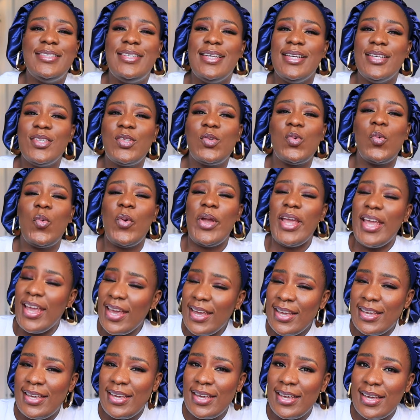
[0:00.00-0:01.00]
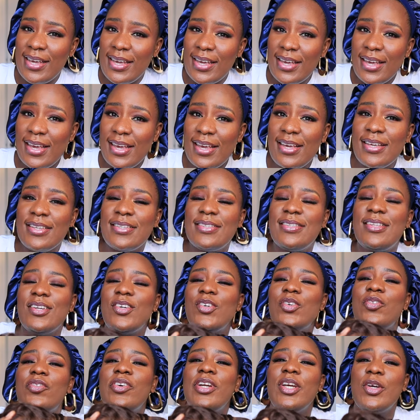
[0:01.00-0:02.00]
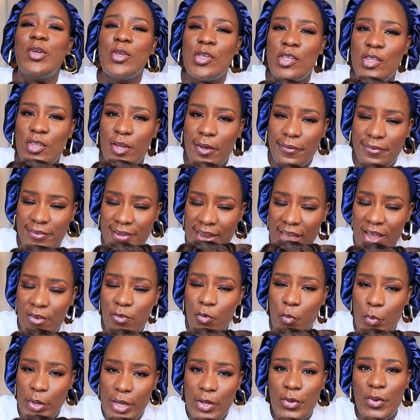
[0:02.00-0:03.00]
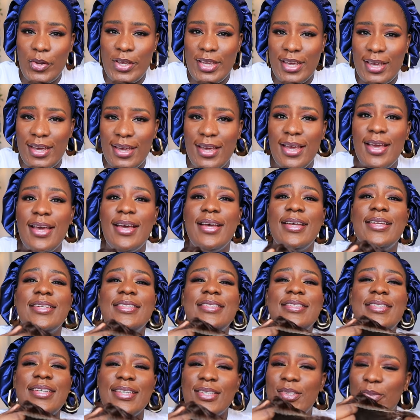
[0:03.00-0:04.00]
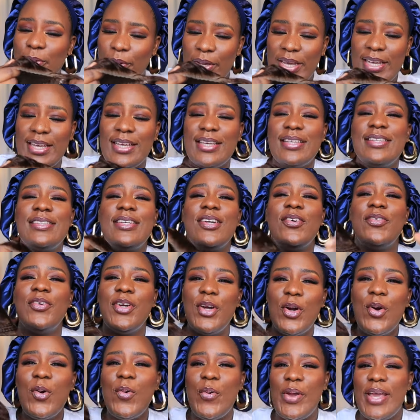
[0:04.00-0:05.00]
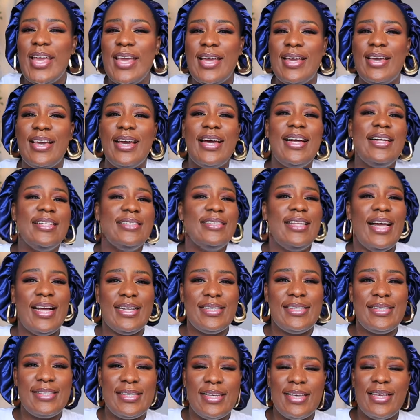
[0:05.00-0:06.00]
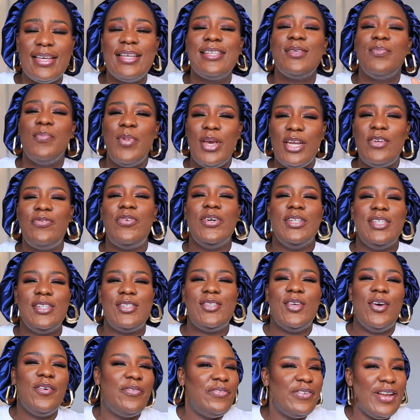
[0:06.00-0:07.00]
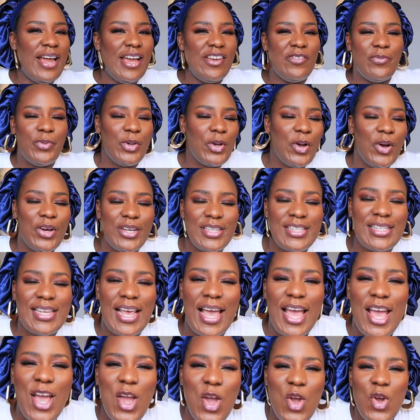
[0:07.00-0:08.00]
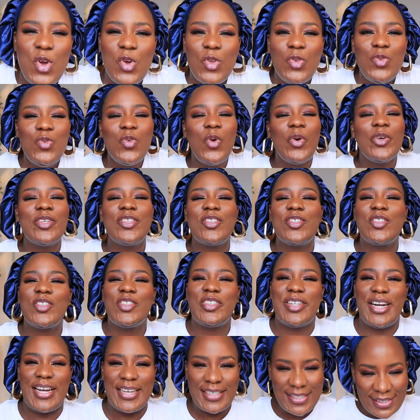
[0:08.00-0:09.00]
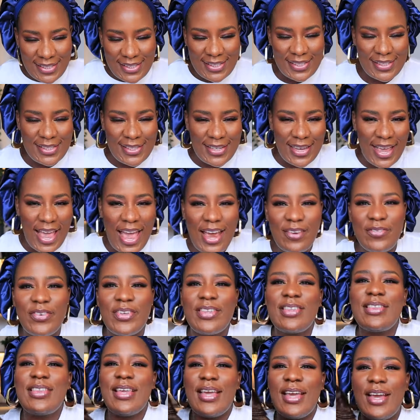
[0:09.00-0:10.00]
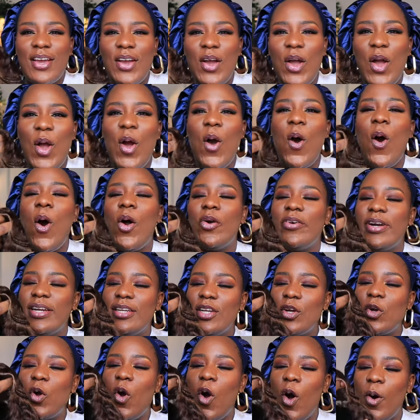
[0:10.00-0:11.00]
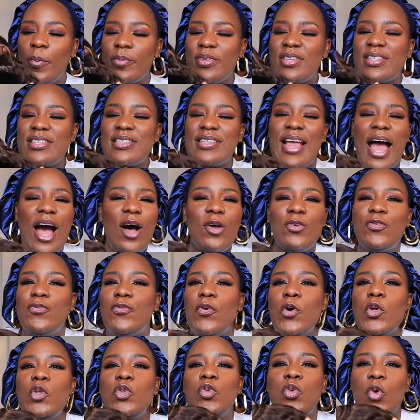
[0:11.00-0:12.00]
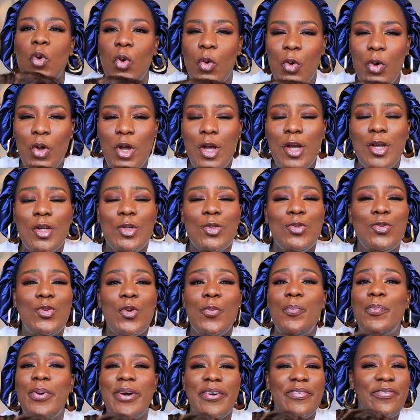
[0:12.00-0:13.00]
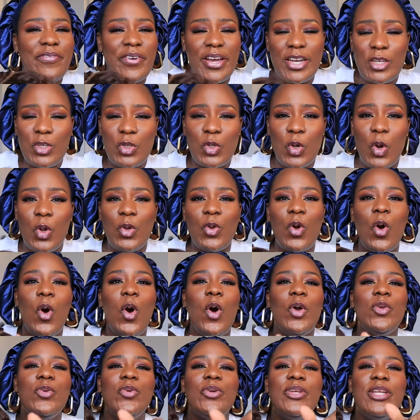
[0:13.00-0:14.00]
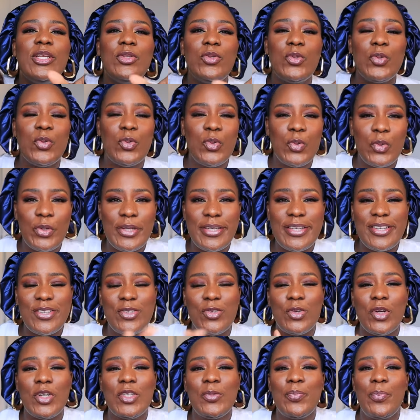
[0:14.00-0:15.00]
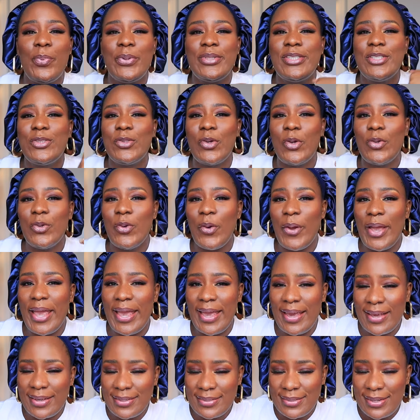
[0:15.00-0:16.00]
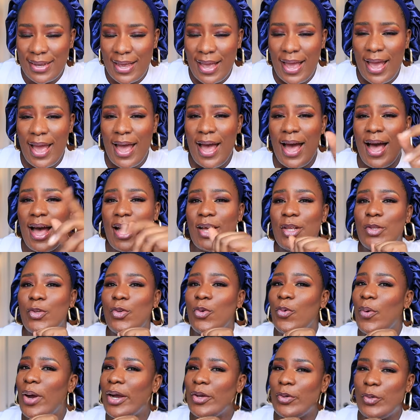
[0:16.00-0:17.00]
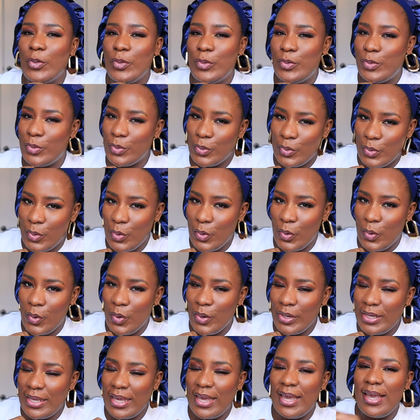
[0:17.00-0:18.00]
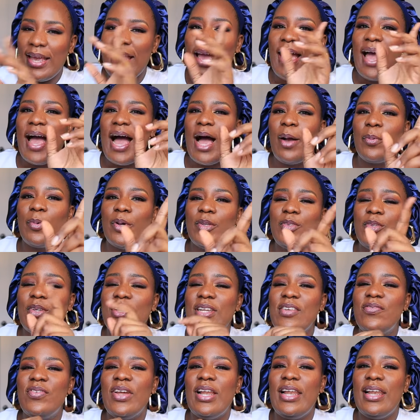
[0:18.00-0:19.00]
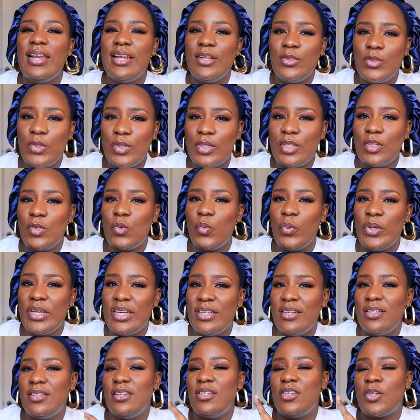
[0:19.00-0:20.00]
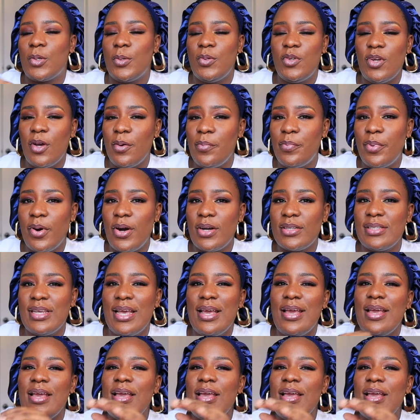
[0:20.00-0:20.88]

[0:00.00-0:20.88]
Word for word: this wig is the real soft life wig, okay? This wig is the real wig that is made for the soft life because no stress. Everything already comes styled for you to perfection all you need to do is just put it on your head and you are good to go okay i'm going to leave a link to this wig in the description box